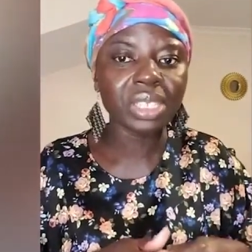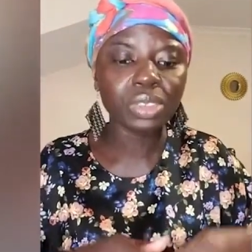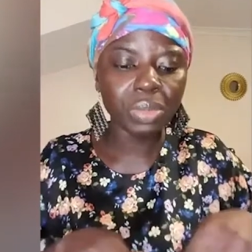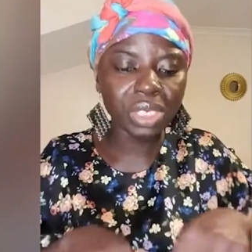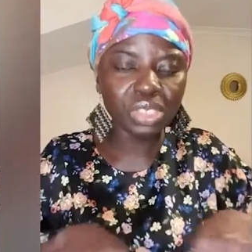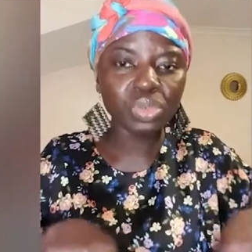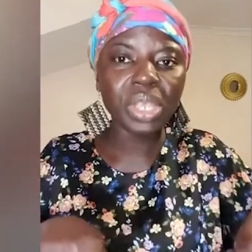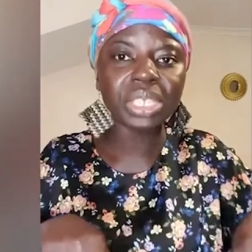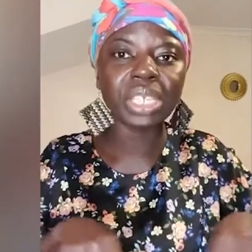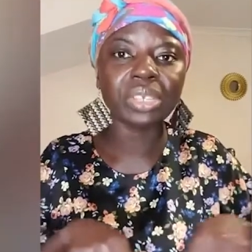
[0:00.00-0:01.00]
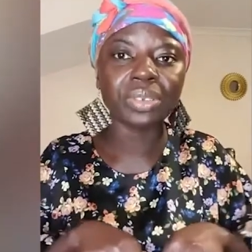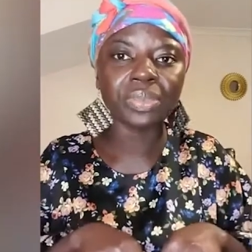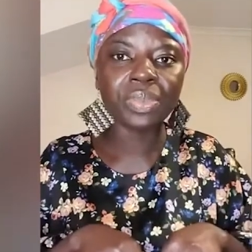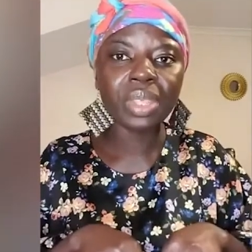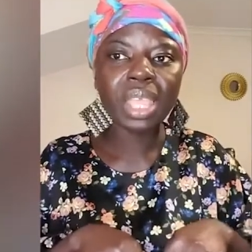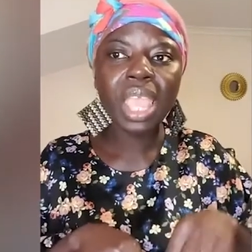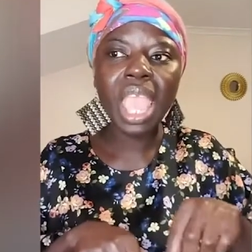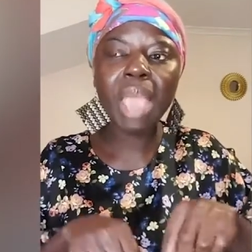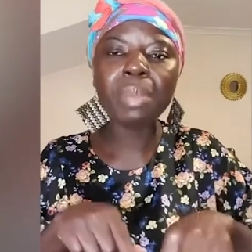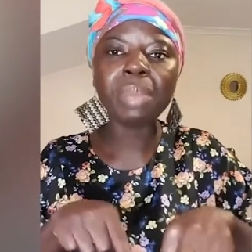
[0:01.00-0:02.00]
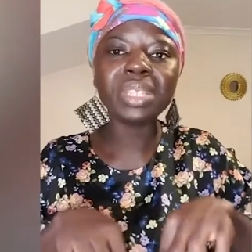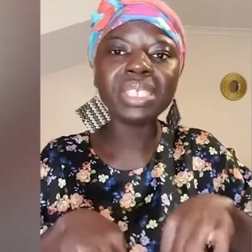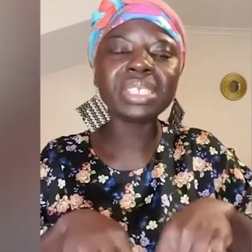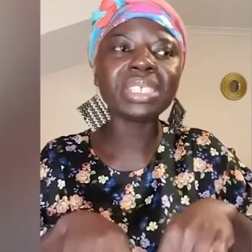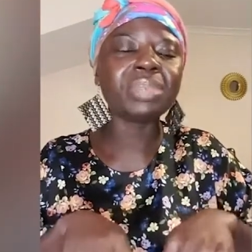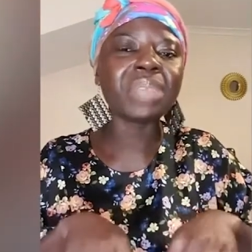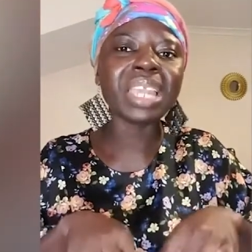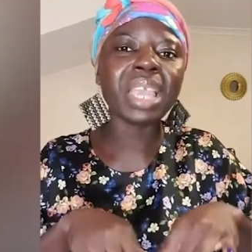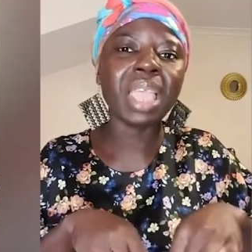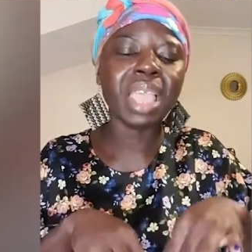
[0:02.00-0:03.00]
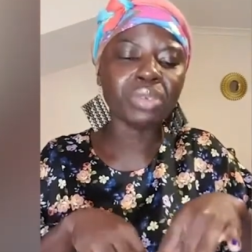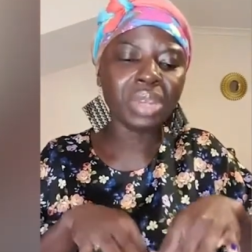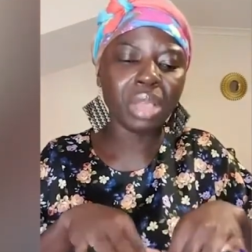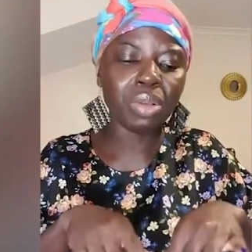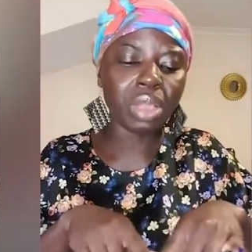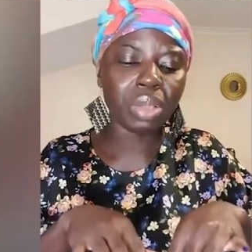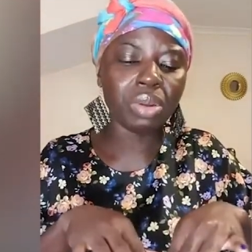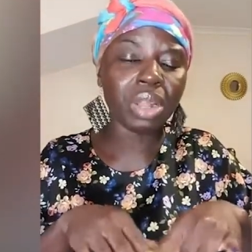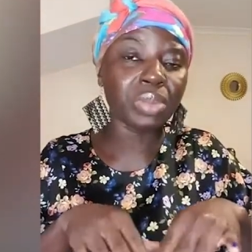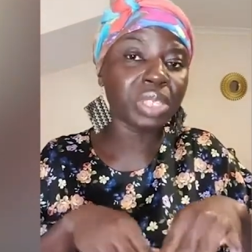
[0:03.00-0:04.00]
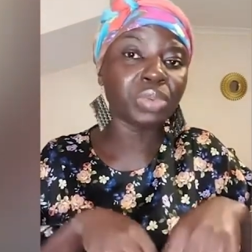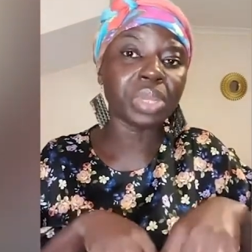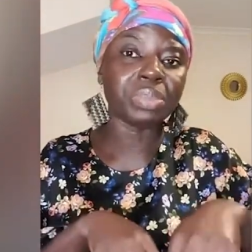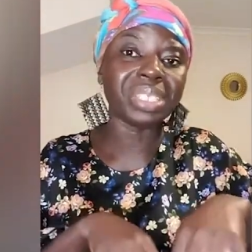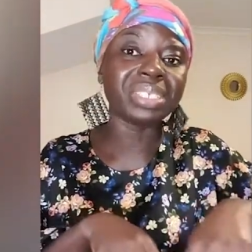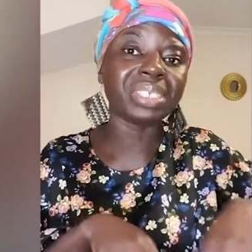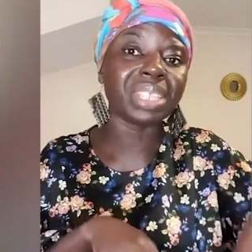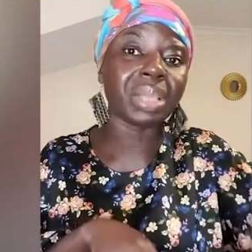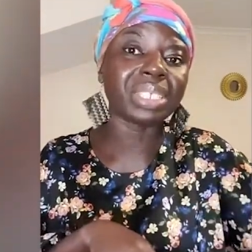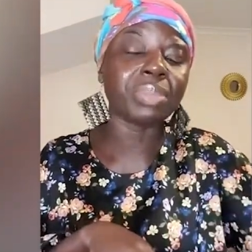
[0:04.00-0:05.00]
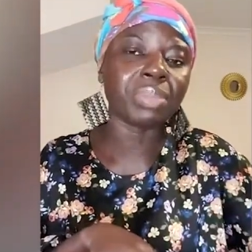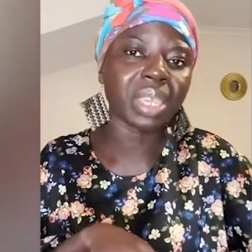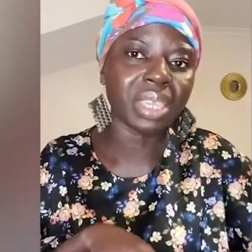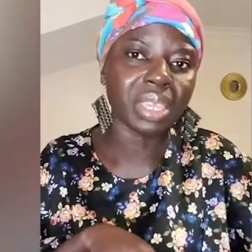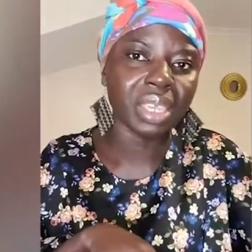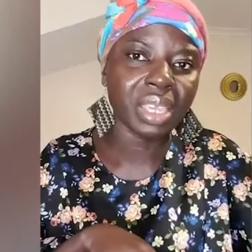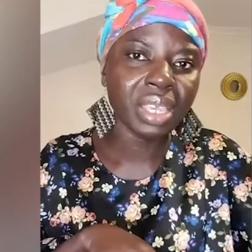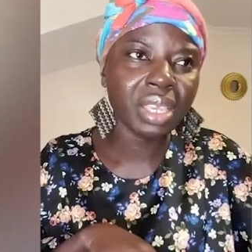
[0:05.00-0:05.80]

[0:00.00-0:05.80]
So me situation no Emma me decision bi eno na collaborate with me decision I say me make.